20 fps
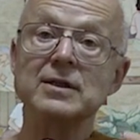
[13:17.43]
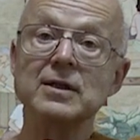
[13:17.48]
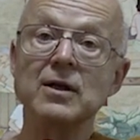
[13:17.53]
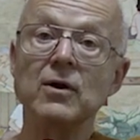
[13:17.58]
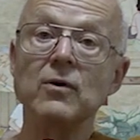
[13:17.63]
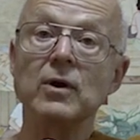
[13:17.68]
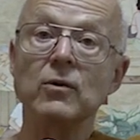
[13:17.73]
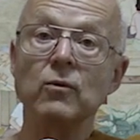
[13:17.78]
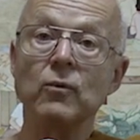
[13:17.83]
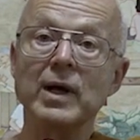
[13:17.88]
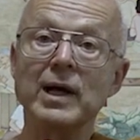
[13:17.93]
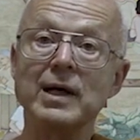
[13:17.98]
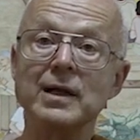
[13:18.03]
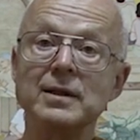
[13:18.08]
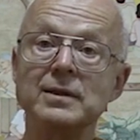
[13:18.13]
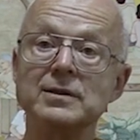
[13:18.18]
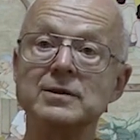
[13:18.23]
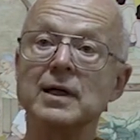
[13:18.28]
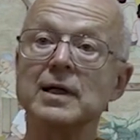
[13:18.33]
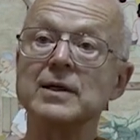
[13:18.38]
know it
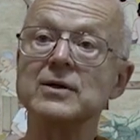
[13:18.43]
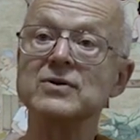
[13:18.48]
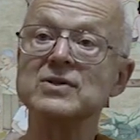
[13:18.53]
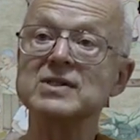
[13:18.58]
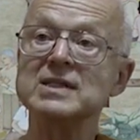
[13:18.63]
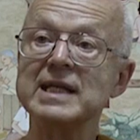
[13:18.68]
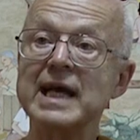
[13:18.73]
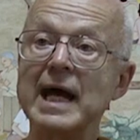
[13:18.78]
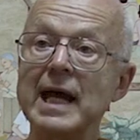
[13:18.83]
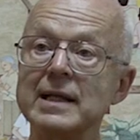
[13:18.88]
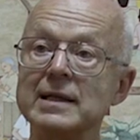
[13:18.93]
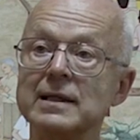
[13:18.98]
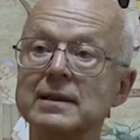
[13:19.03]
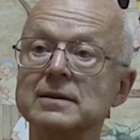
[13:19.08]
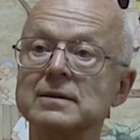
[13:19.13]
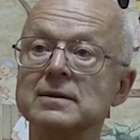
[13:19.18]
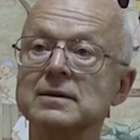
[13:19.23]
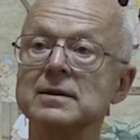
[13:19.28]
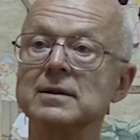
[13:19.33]
well, to understand it,